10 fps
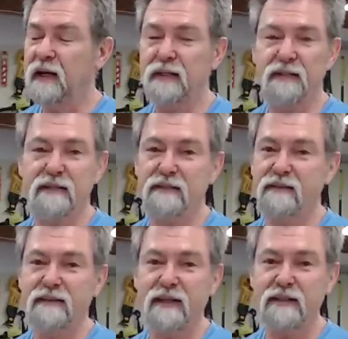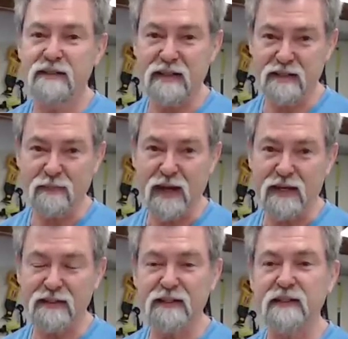it's such a
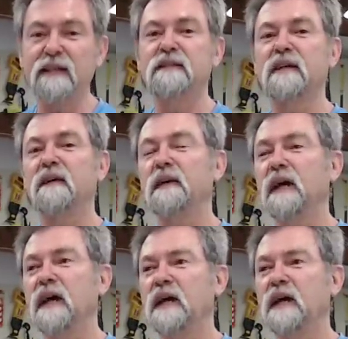blast. It's a